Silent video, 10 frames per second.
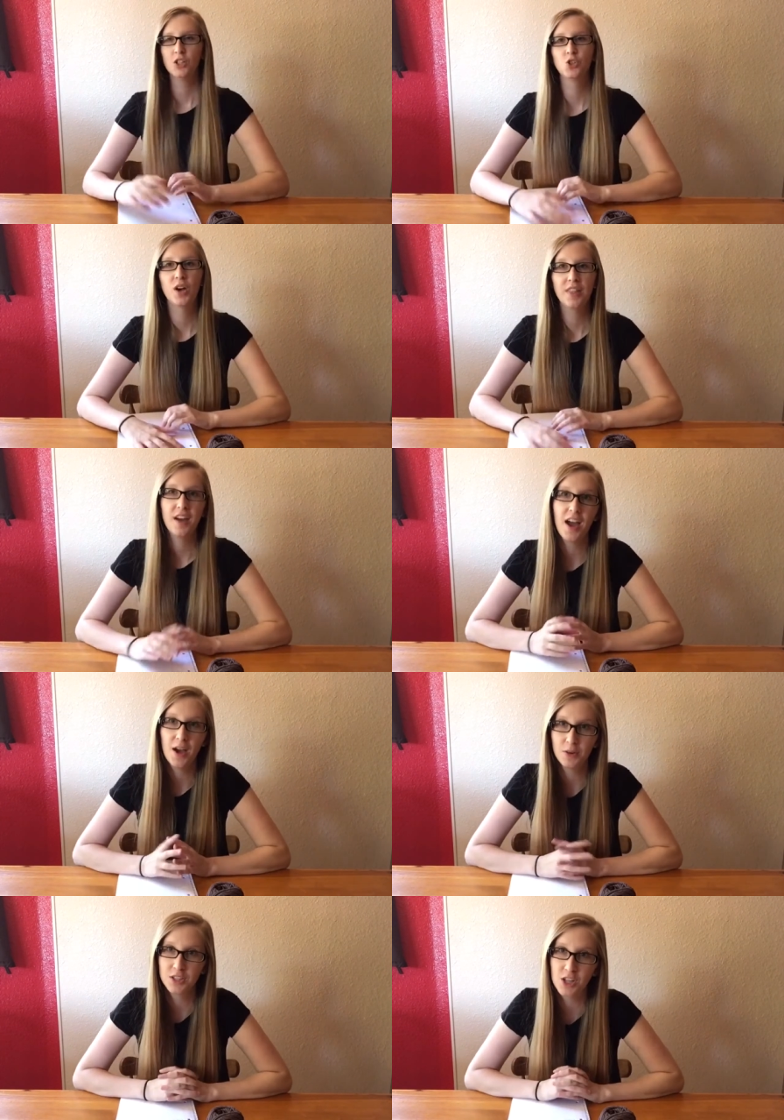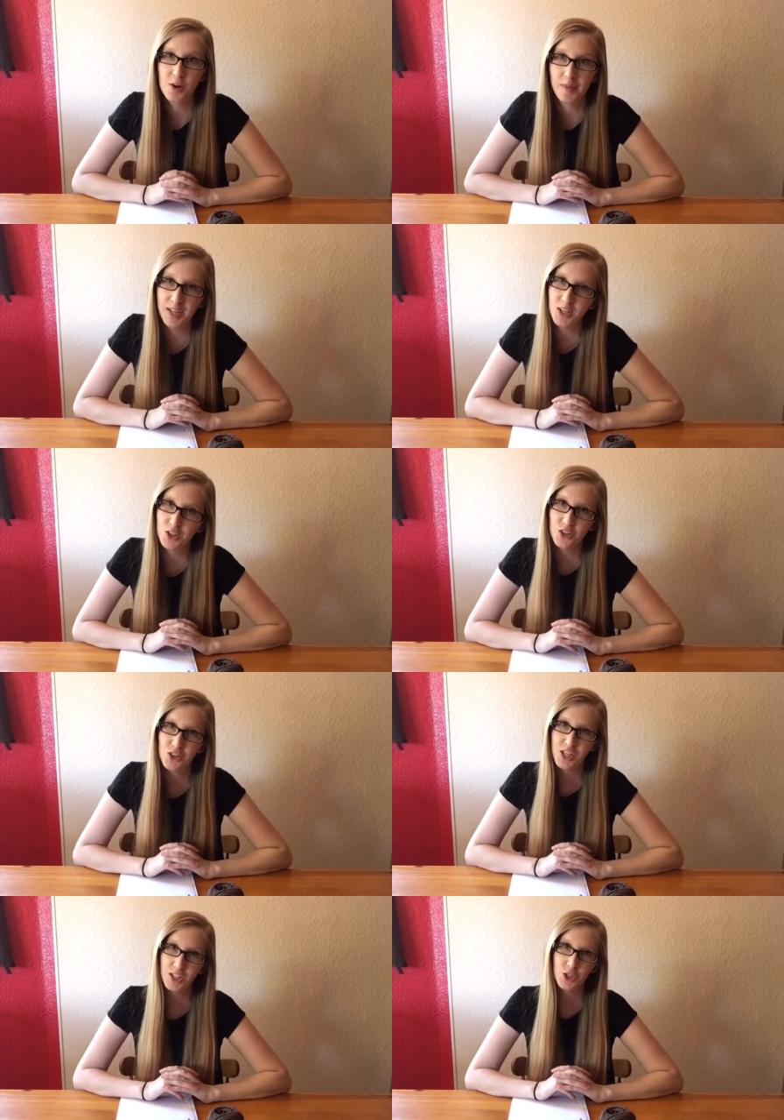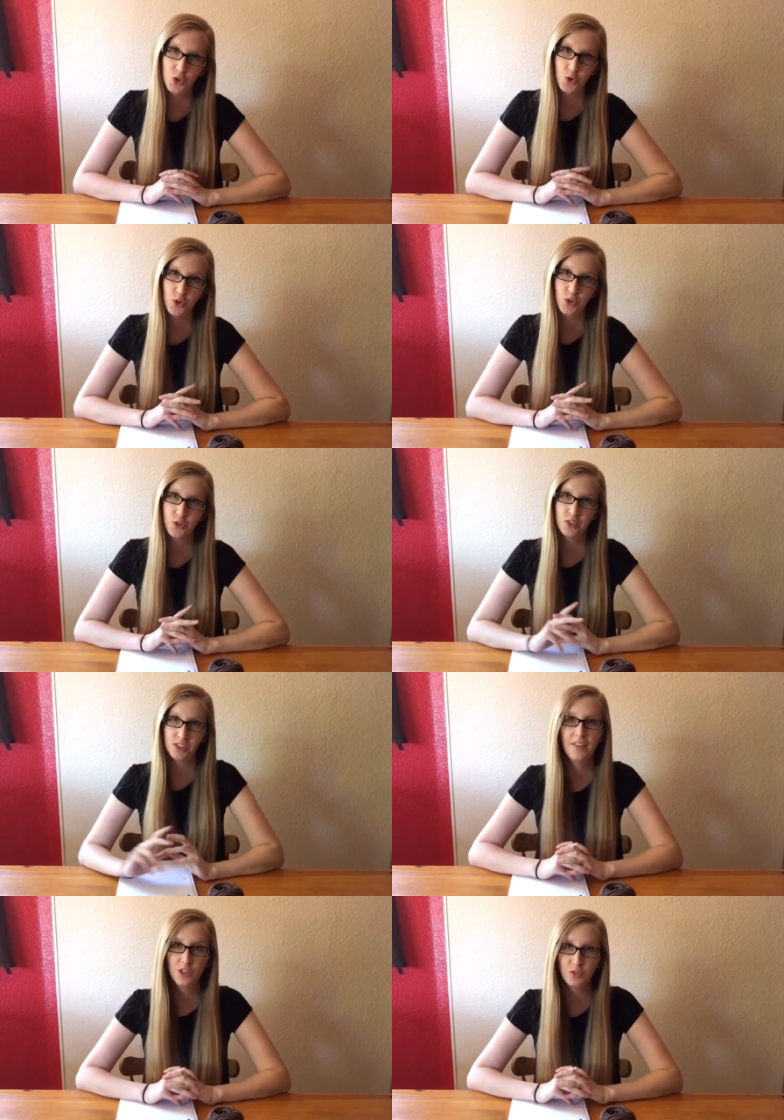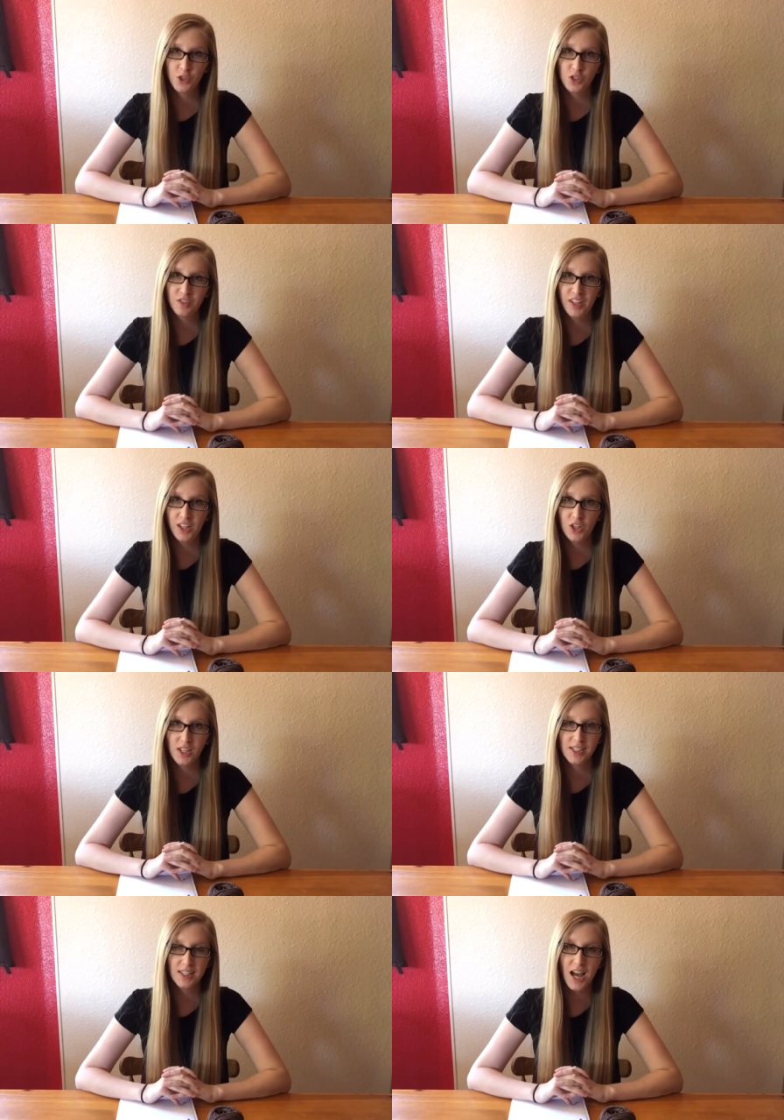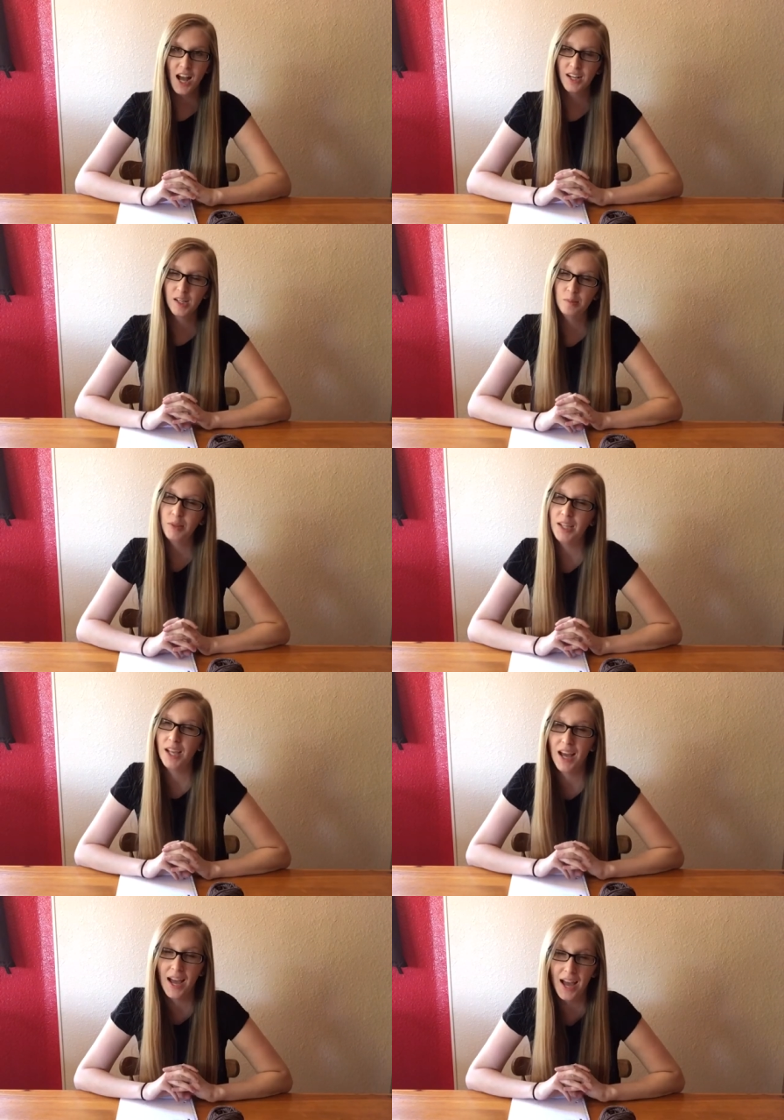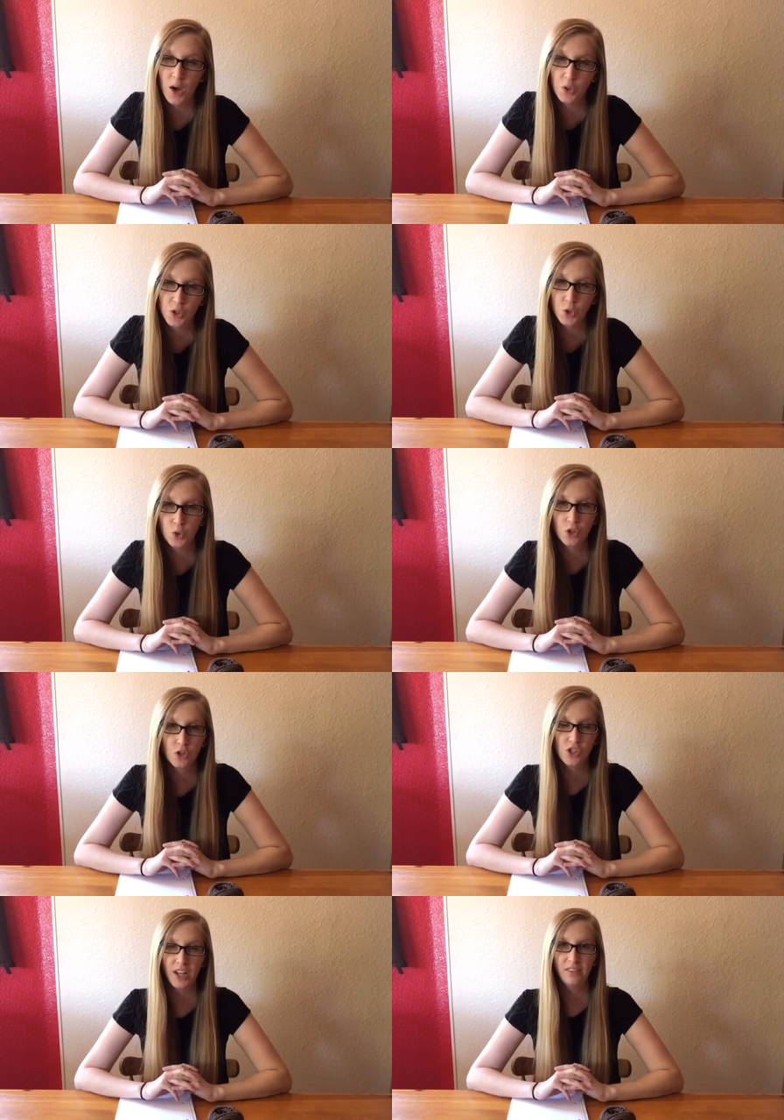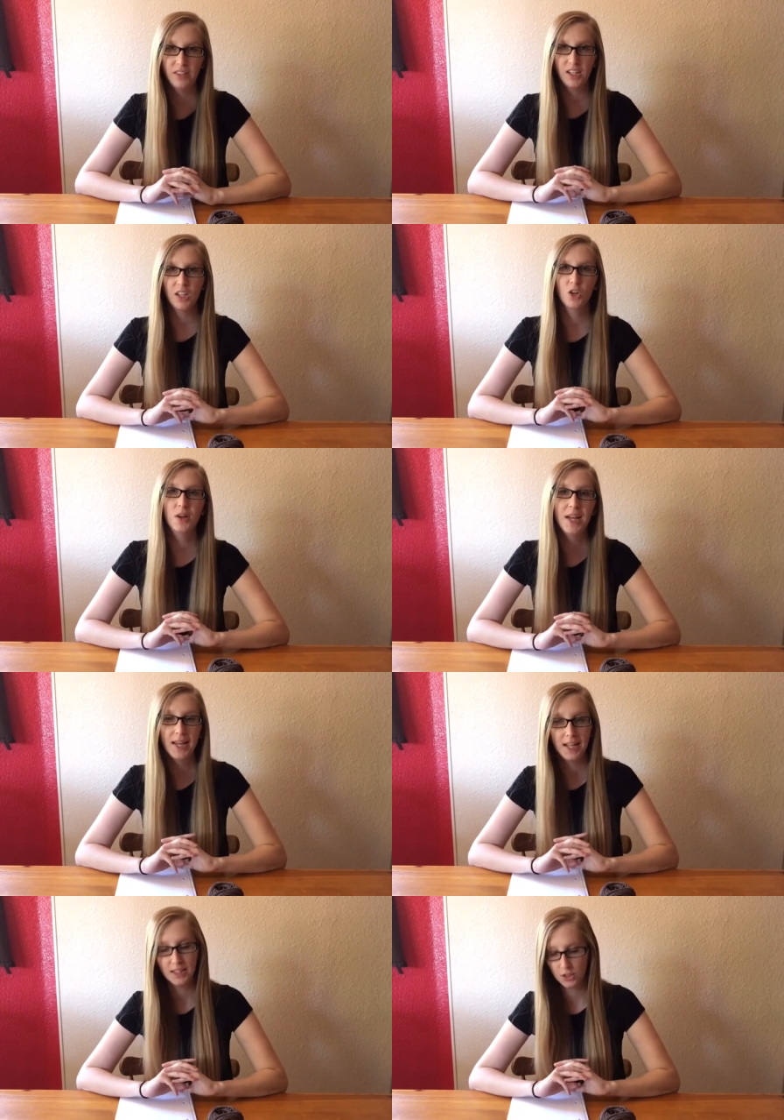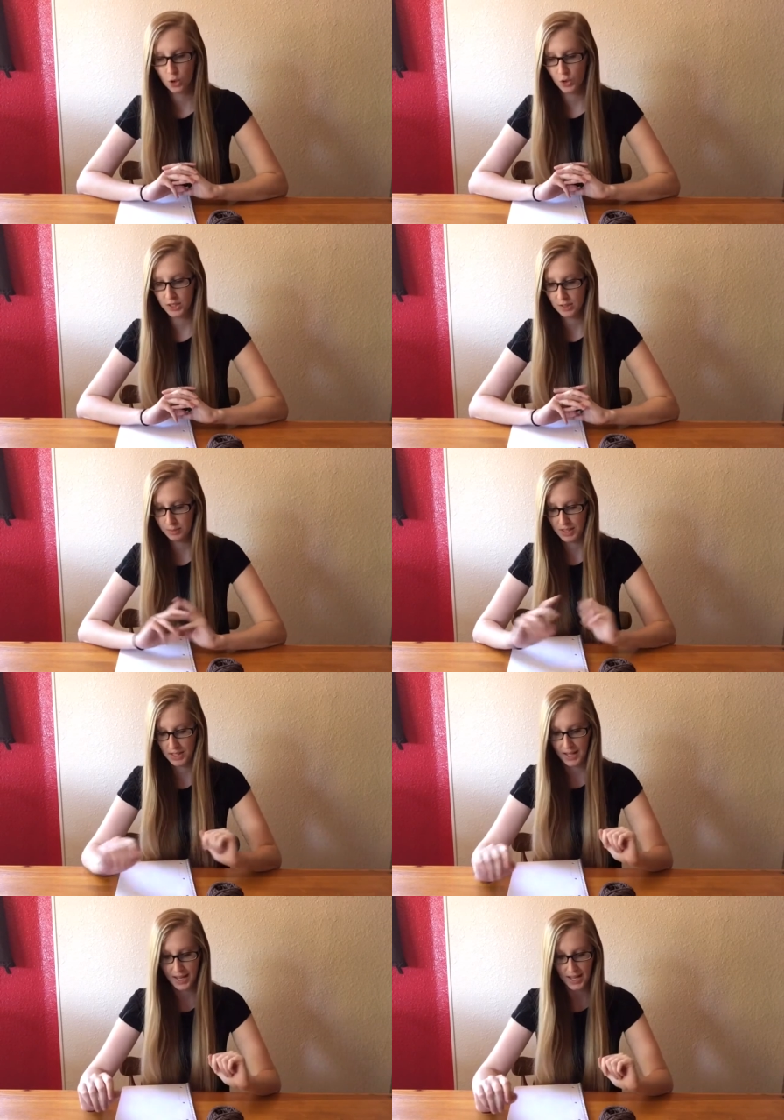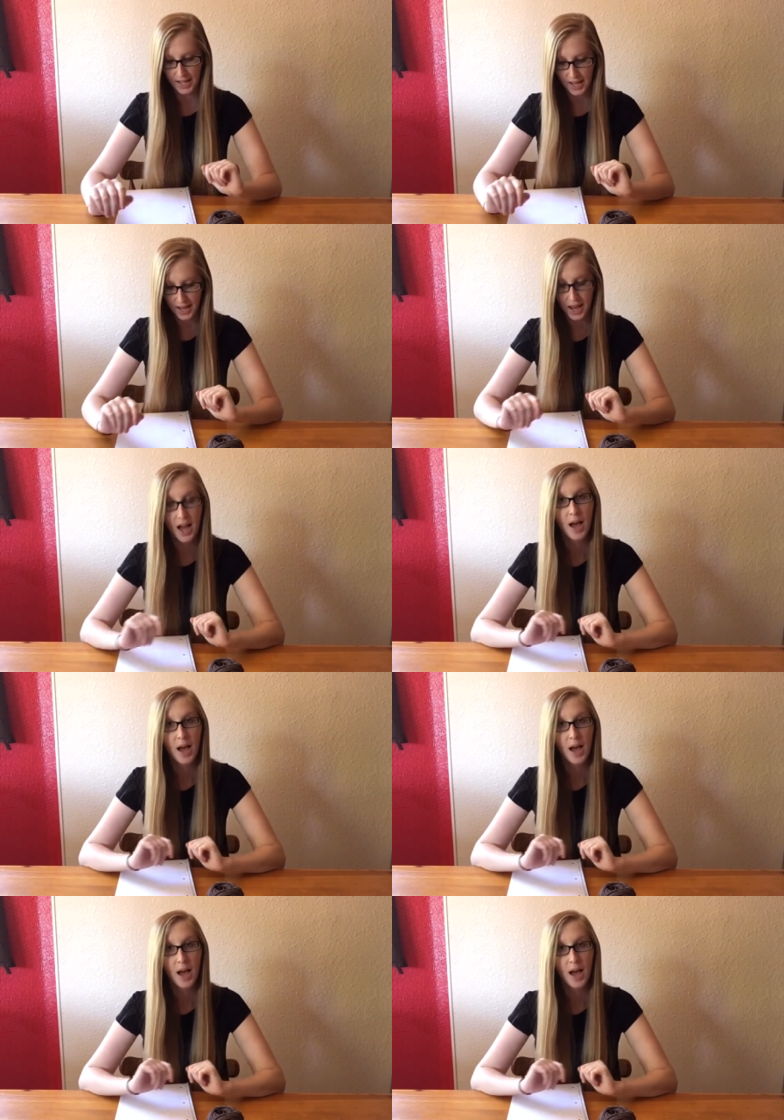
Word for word: so I thought I would start making crochet tutorials and this first video is not going to be a how-to crochet video it's going to be a